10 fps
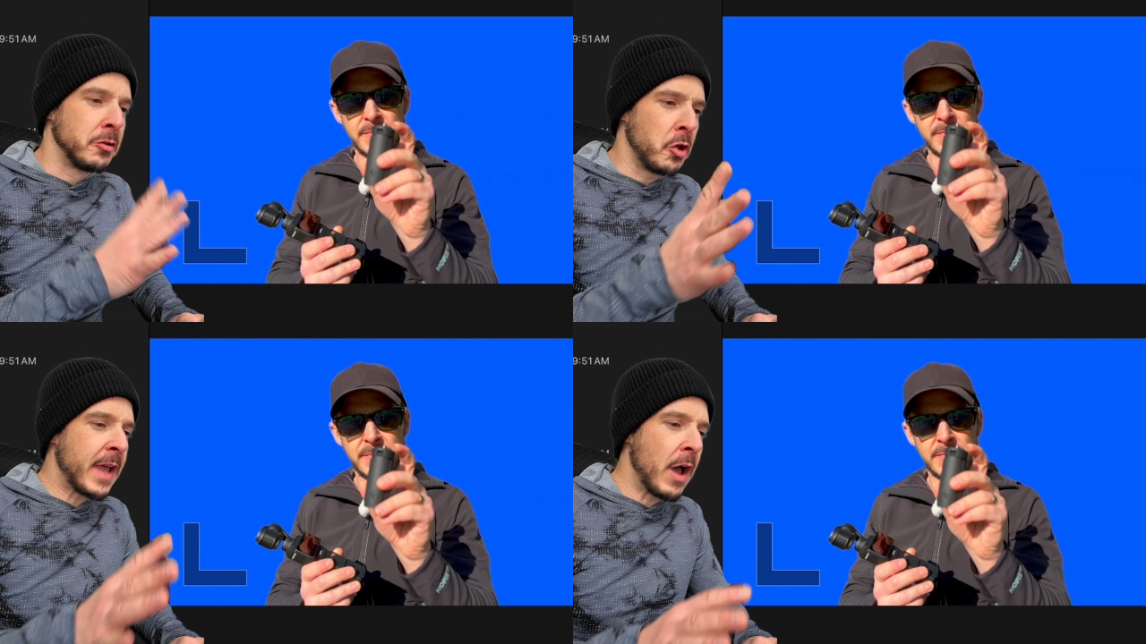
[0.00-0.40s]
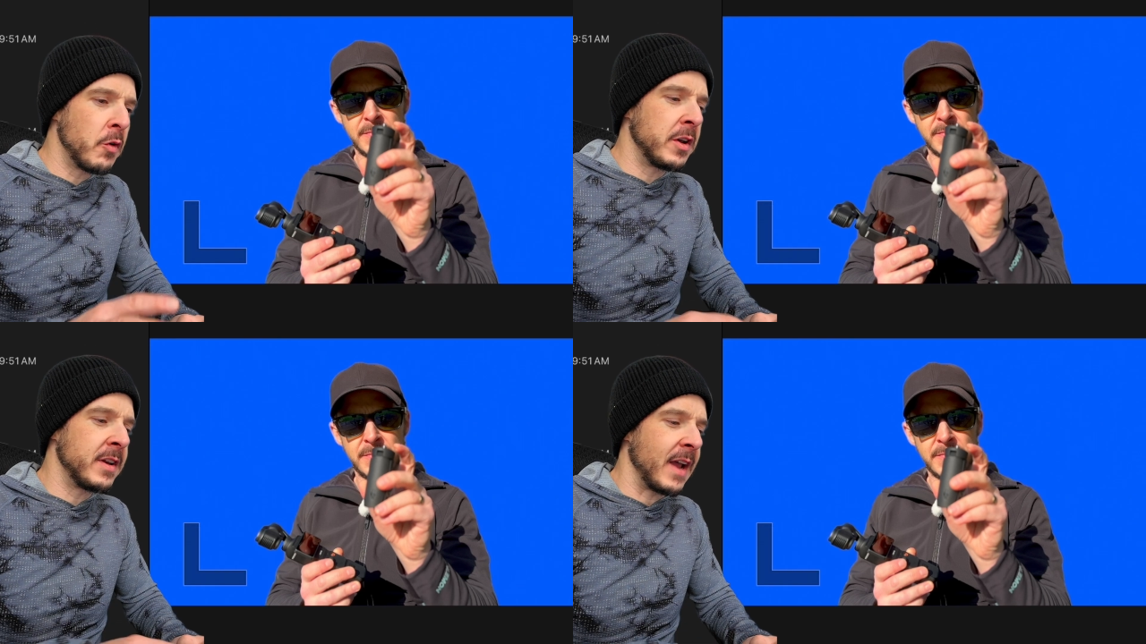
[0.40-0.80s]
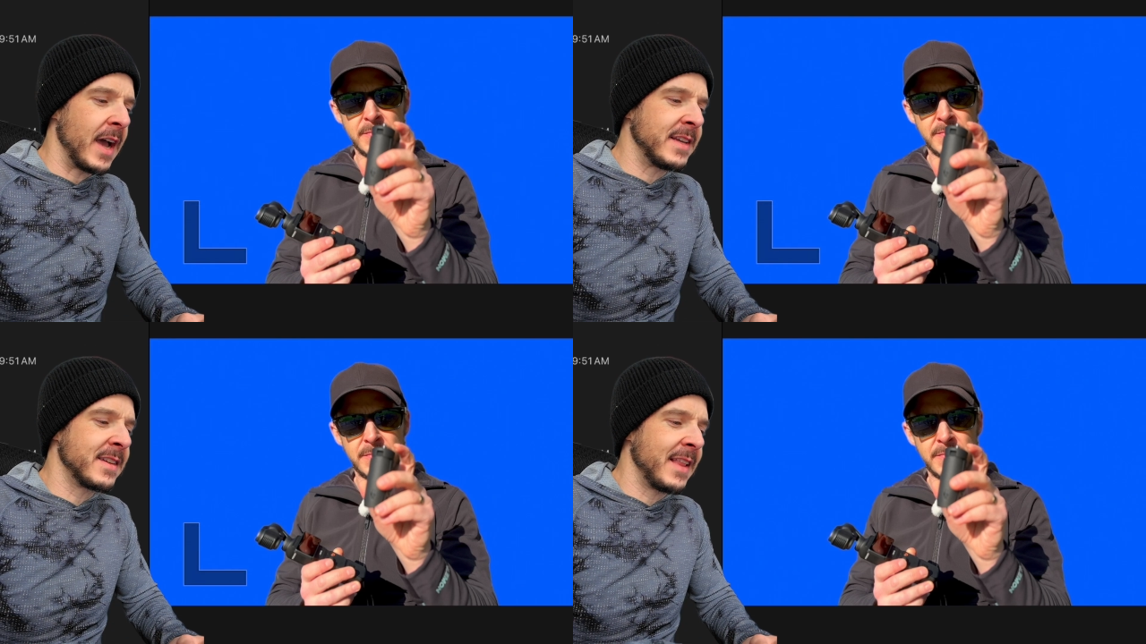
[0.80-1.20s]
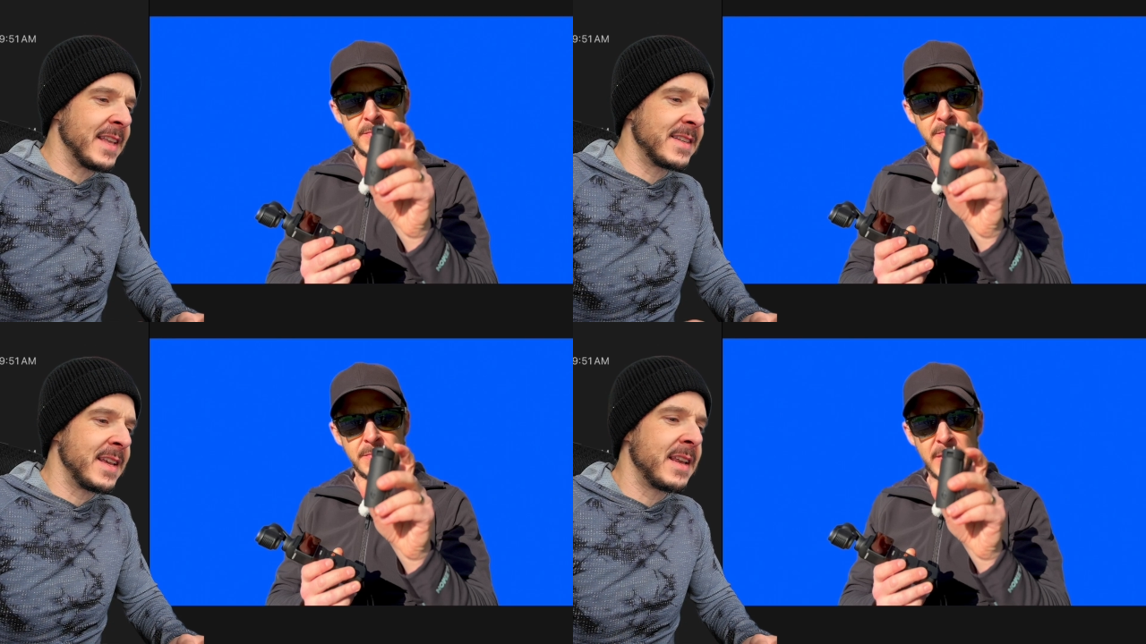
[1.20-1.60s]
Speaker 1: Look how good it
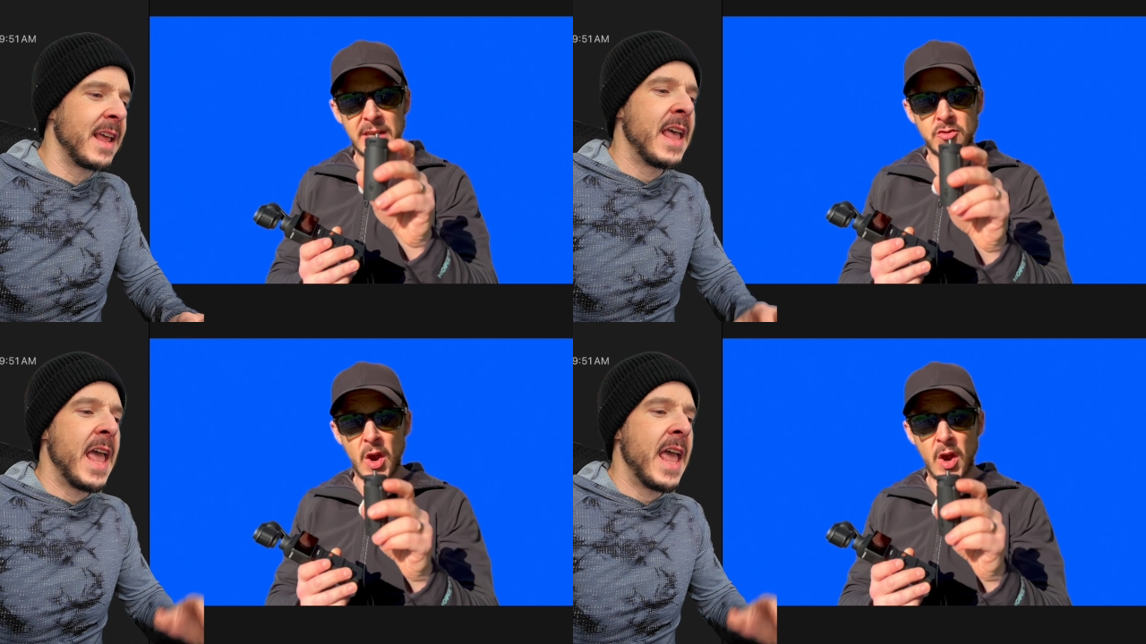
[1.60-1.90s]
isolates it.